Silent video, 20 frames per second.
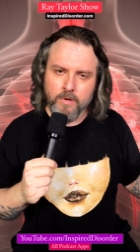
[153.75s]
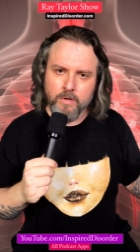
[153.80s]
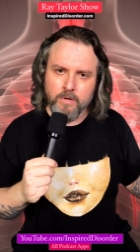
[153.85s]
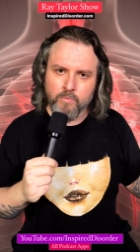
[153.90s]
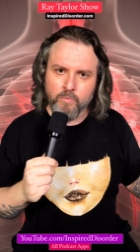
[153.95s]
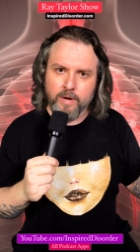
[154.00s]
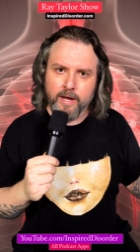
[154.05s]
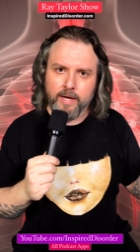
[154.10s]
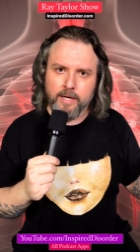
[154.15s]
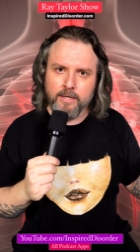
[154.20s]

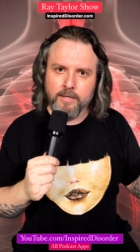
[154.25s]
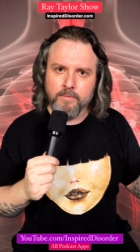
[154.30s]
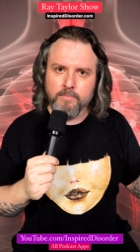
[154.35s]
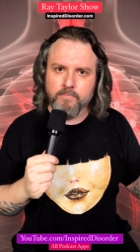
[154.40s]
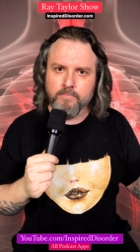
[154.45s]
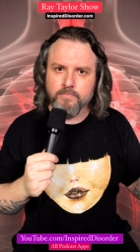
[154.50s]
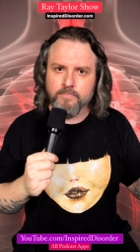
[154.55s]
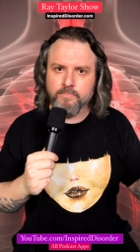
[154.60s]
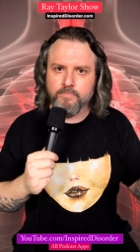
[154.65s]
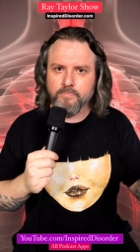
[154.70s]
right?
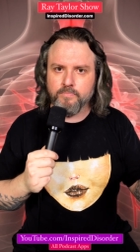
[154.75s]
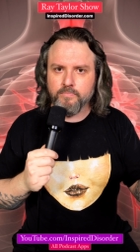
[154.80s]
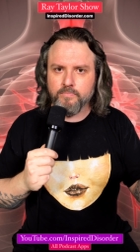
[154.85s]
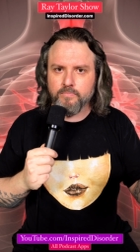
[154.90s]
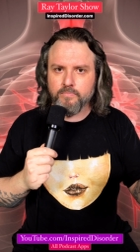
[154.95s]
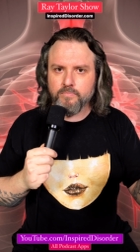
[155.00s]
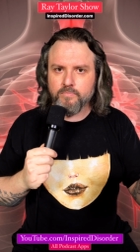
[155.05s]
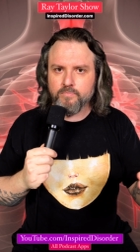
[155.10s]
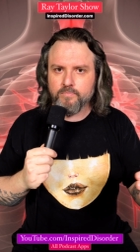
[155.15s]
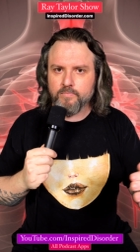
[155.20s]

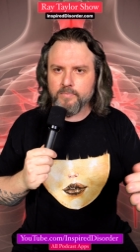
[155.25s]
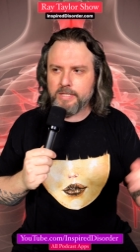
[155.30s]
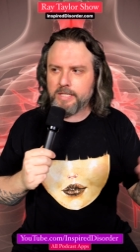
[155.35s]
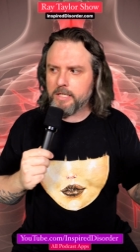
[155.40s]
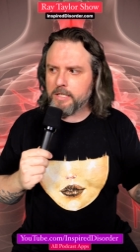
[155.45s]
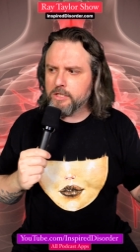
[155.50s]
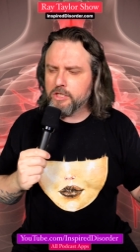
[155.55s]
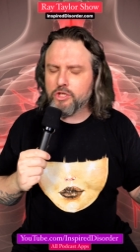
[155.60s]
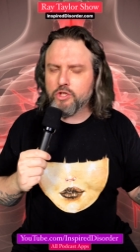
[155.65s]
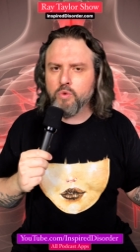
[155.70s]

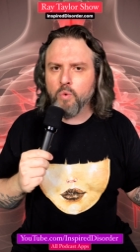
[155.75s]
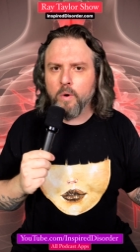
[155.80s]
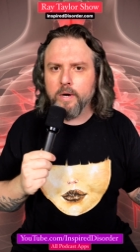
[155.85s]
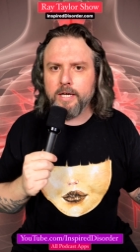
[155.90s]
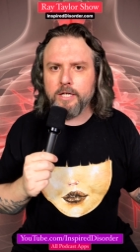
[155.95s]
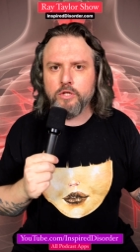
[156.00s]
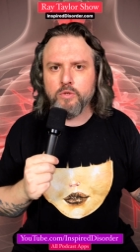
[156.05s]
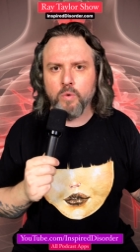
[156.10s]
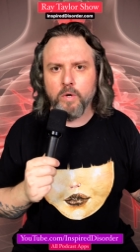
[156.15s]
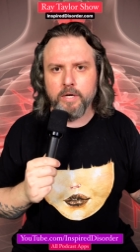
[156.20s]
It's
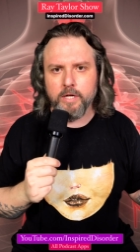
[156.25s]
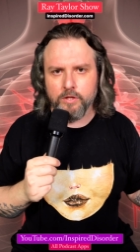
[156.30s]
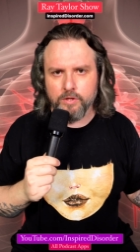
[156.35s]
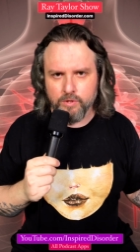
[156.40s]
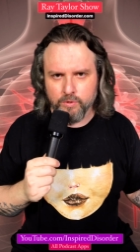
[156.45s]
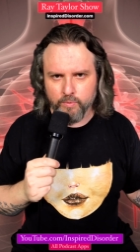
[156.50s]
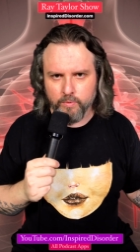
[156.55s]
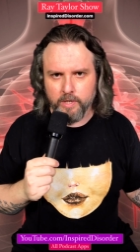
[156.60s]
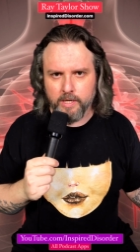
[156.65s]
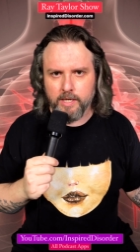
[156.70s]
twenty
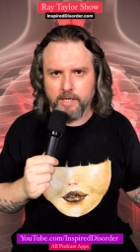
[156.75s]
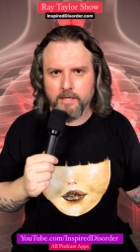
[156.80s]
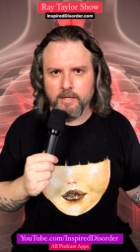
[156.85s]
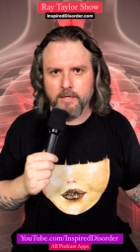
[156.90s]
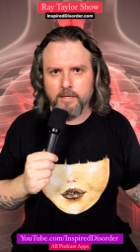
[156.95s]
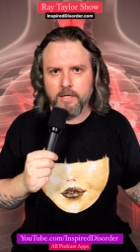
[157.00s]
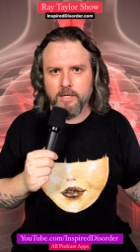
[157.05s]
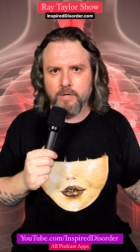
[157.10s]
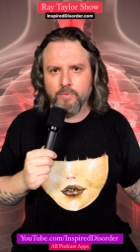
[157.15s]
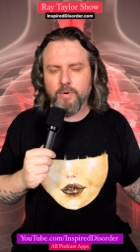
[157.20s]
twenty-three,
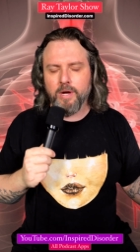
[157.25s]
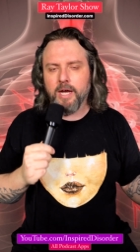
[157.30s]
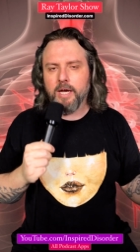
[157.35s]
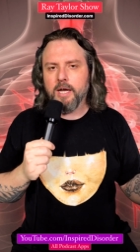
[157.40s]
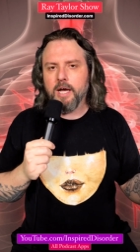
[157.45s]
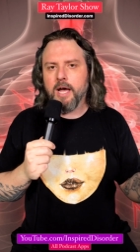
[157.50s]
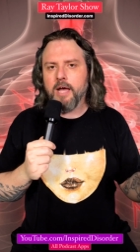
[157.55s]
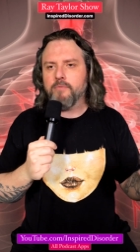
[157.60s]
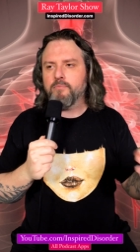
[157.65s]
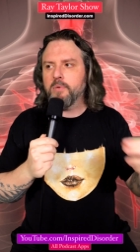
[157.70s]
right?
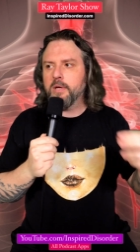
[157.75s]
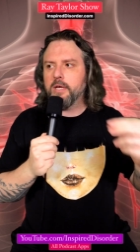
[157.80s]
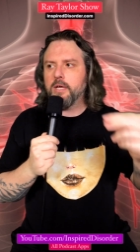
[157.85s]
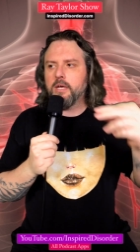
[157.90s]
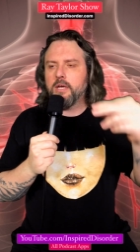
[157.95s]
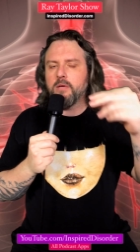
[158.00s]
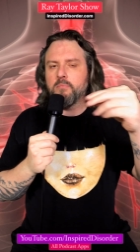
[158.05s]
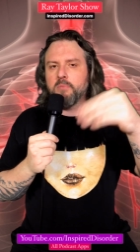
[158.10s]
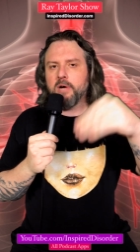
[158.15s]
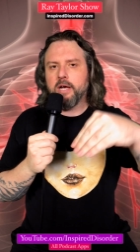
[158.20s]
I've been
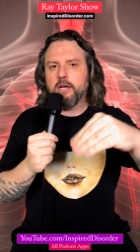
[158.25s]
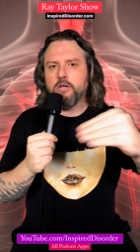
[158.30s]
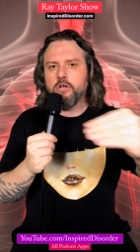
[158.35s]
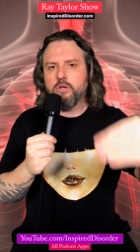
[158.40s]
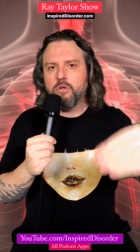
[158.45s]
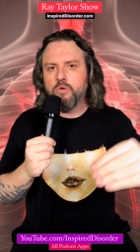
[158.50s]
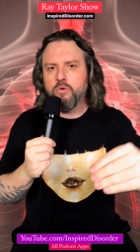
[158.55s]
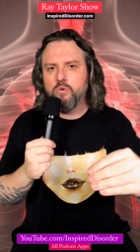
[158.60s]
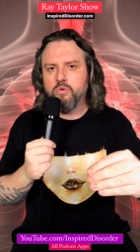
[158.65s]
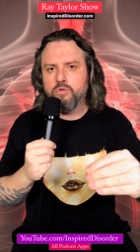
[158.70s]
getting my
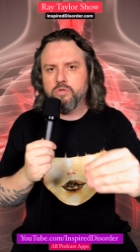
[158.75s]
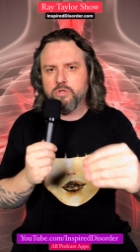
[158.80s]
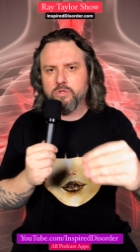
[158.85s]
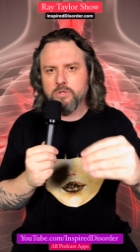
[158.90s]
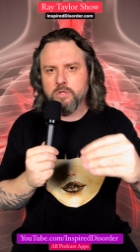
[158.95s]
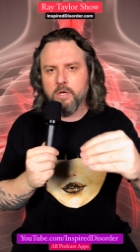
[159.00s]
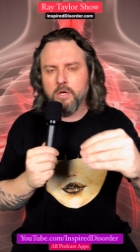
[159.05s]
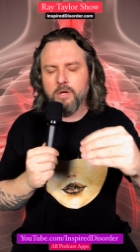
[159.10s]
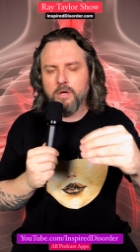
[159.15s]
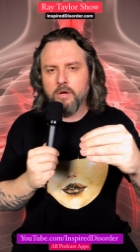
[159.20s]
news
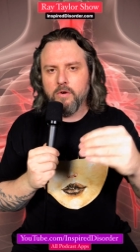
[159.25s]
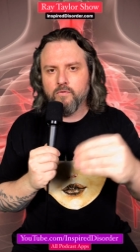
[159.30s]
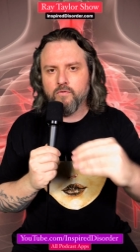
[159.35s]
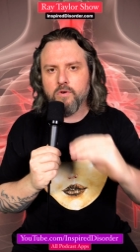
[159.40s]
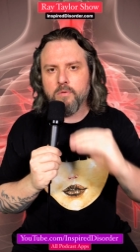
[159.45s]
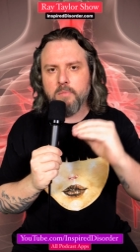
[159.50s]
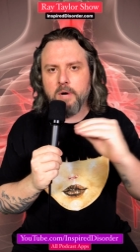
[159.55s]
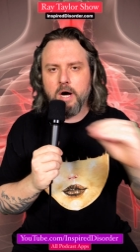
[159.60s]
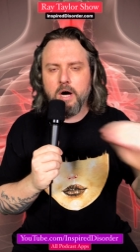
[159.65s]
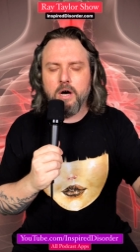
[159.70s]

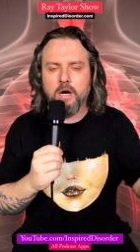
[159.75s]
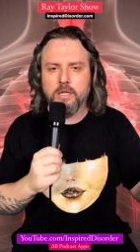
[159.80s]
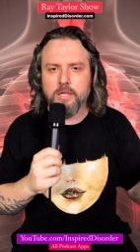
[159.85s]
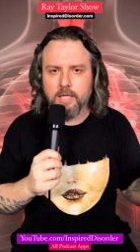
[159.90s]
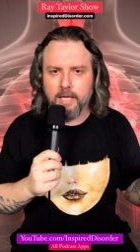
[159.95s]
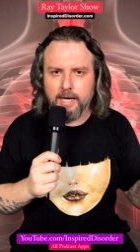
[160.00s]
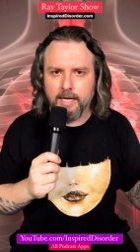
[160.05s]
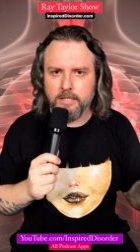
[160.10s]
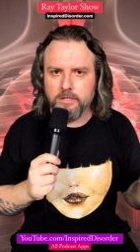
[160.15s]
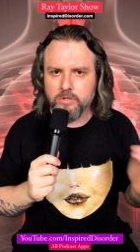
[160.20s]
from
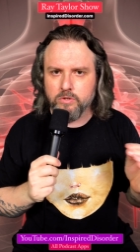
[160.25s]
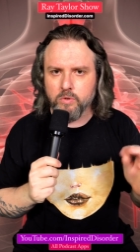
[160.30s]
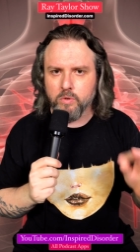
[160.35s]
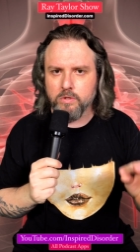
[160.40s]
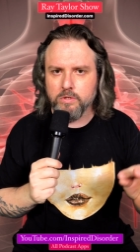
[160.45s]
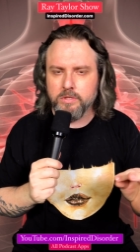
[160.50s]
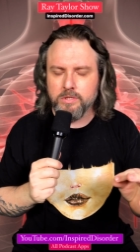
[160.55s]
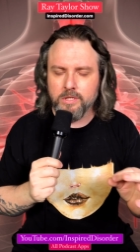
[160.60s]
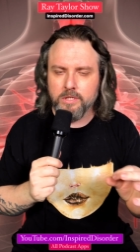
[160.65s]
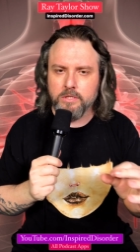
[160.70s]
online
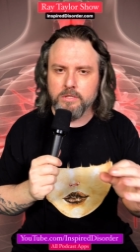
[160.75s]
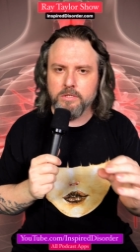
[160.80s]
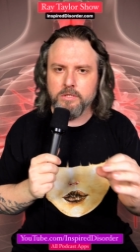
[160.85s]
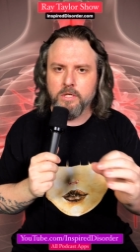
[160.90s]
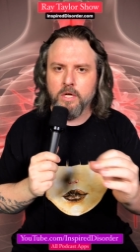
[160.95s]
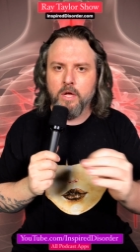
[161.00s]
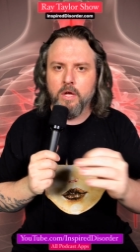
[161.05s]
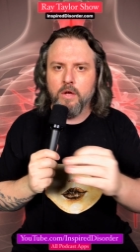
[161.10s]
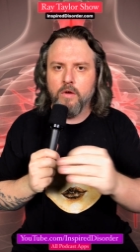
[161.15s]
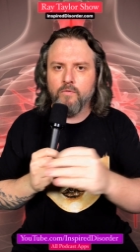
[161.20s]
sources
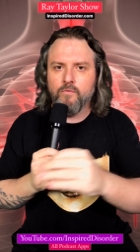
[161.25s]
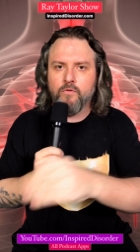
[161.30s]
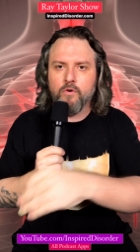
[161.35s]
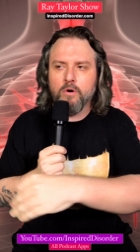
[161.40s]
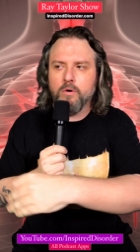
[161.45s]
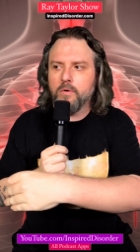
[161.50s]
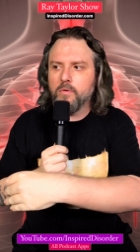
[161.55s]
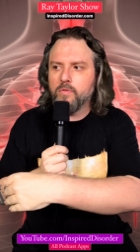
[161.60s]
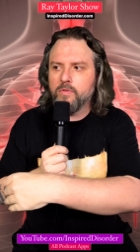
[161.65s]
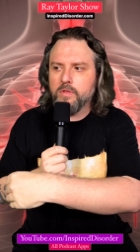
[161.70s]

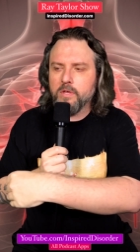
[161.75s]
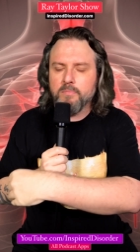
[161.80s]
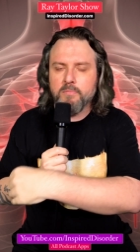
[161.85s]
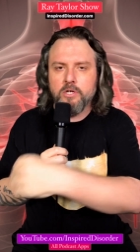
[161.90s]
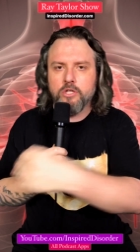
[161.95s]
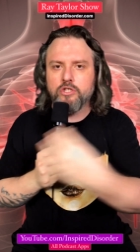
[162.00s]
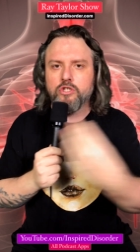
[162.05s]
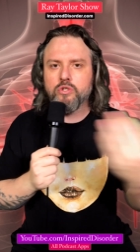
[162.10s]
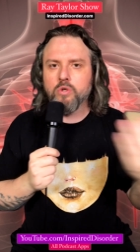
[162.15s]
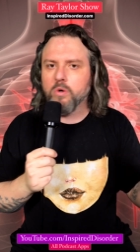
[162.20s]
for the
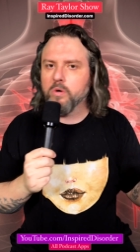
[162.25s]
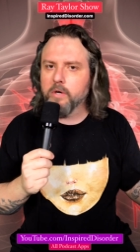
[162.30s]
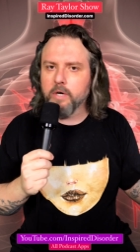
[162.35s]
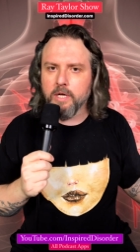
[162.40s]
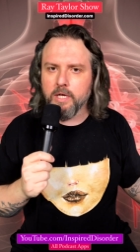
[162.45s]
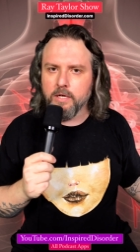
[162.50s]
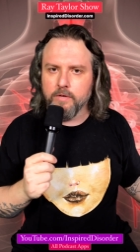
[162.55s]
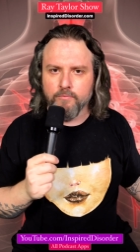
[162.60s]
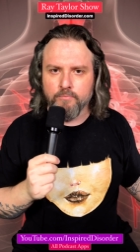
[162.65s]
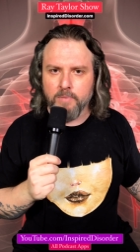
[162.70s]

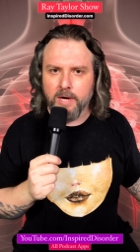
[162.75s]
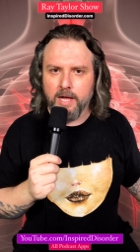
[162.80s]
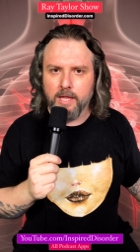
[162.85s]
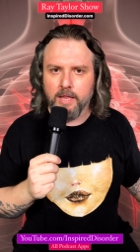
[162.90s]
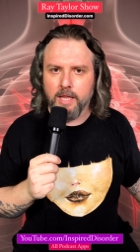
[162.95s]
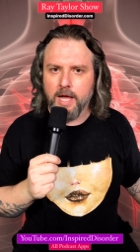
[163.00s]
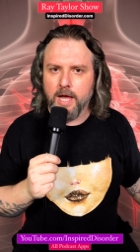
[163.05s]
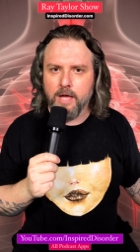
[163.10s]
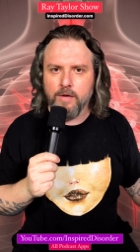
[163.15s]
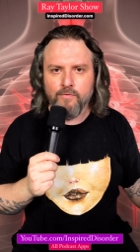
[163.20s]
majority of my
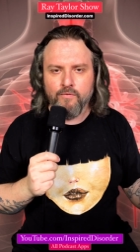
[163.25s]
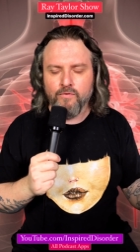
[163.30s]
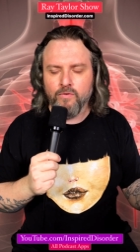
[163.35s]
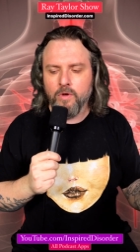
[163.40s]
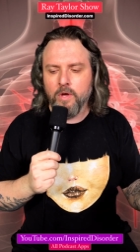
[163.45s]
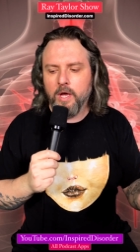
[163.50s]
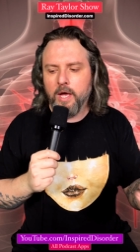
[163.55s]
life,